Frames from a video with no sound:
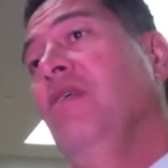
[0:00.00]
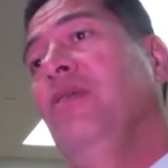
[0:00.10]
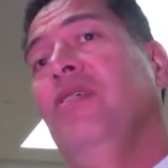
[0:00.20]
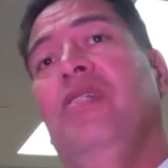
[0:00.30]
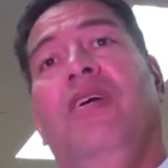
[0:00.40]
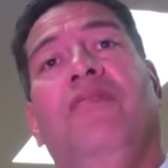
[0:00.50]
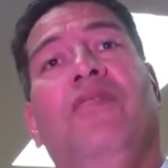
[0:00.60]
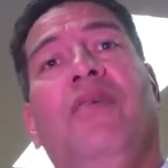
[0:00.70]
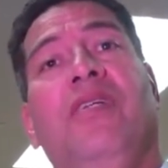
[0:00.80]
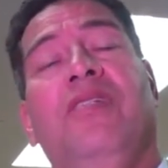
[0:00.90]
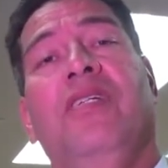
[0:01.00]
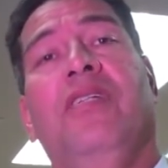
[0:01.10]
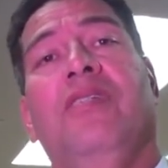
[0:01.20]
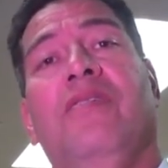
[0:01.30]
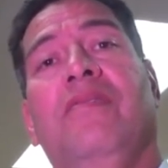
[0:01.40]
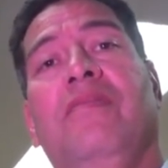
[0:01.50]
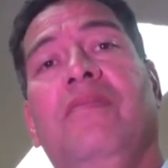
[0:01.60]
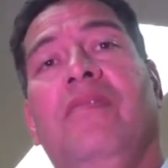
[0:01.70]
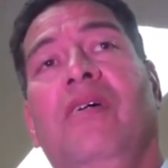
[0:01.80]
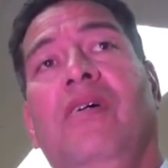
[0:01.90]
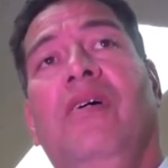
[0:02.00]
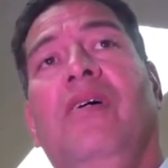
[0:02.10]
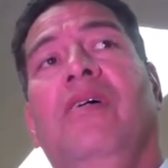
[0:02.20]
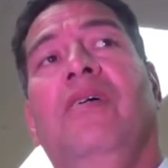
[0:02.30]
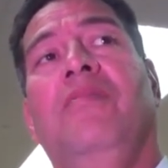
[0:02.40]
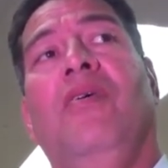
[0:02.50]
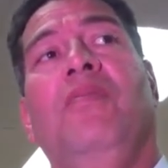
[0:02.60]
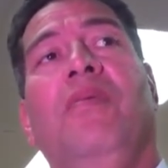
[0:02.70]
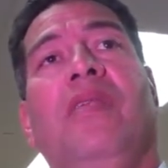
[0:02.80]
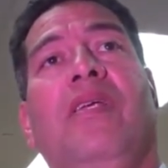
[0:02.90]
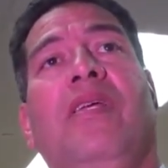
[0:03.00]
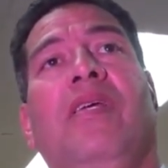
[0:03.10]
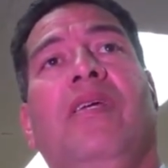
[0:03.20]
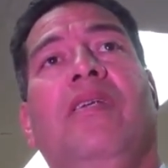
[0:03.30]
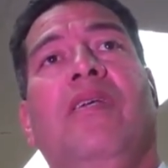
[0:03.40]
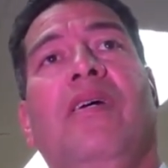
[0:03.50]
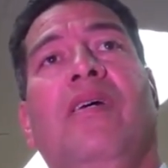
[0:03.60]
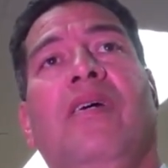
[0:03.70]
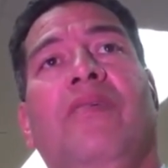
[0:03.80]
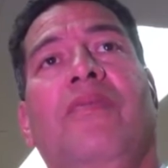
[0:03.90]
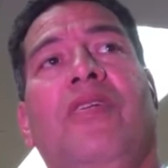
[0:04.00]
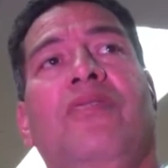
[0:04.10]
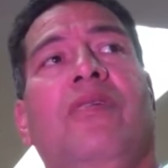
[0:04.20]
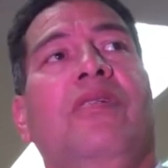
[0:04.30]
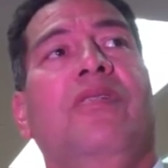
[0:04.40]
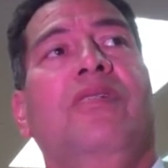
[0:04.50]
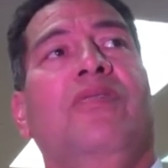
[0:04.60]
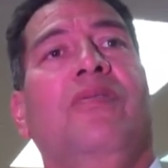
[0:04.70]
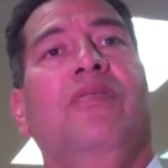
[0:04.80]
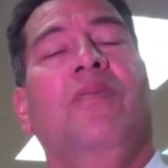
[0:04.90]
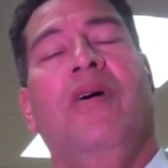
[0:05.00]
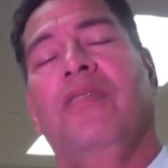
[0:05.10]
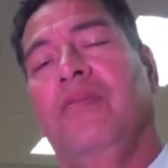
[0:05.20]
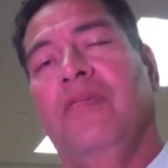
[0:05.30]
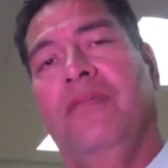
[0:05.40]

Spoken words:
we just have to wait and see. So I'm hoping that he can rejoin us as soon as possible.